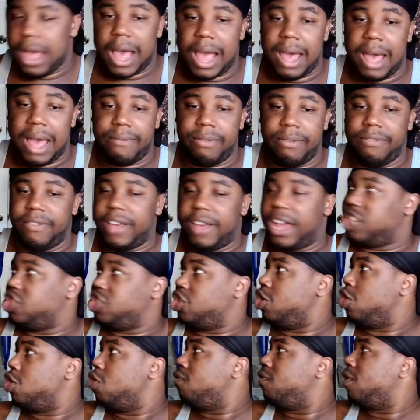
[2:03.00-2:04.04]
I have a Fashion
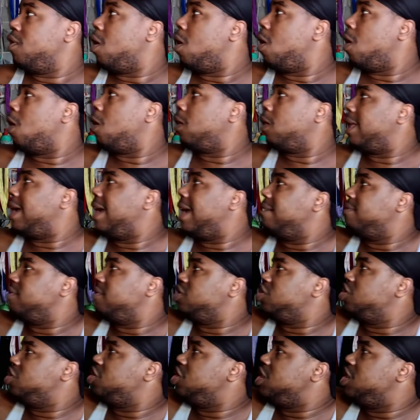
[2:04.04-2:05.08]
Nova haul. I have a
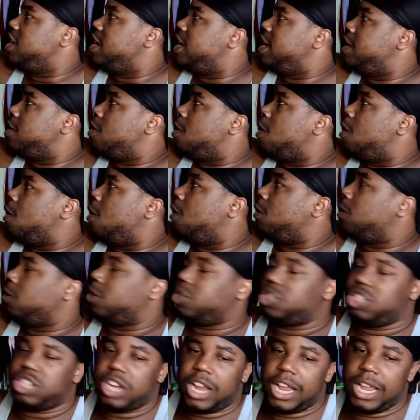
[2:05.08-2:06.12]
Shein haul or
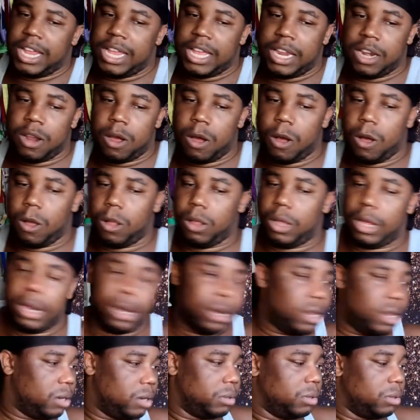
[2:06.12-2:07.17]
Cheyenne haul. I
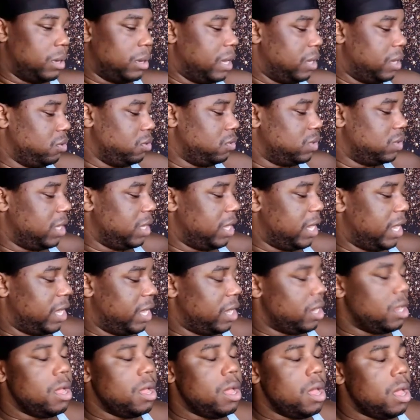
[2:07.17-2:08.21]
don't know how you say that.
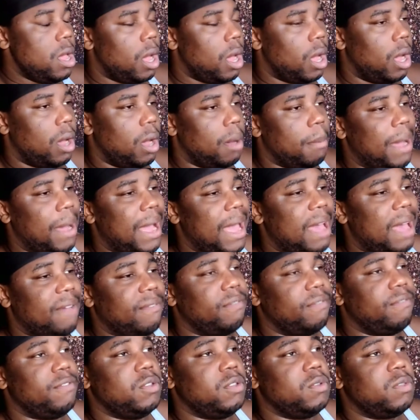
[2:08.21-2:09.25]
I have a
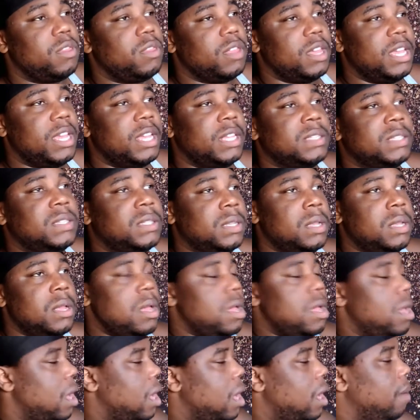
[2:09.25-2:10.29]
few things
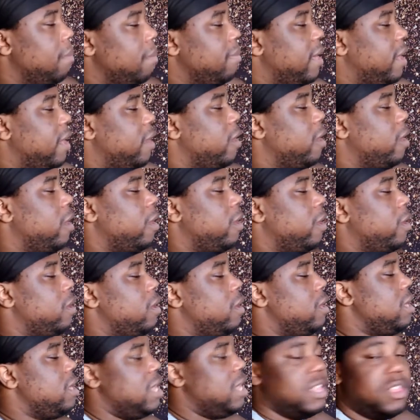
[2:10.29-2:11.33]
that are
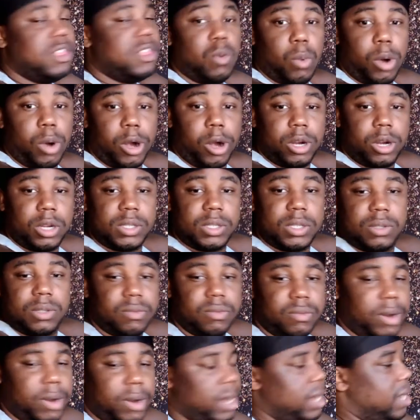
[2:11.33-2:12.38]
in the works
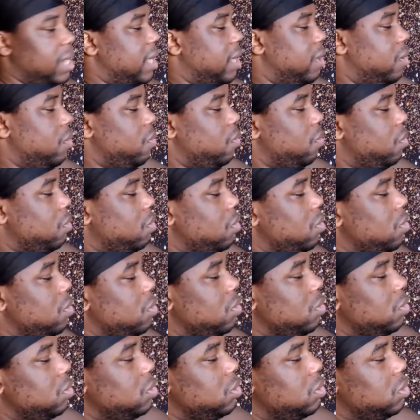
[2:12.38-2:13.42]
right now.
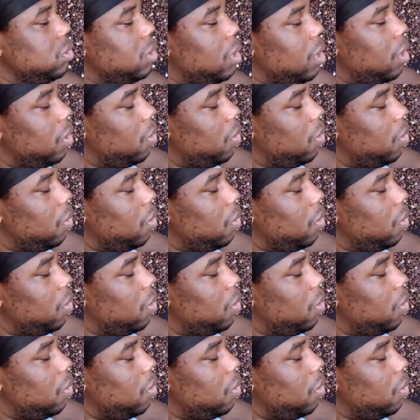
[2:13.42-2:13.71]
So,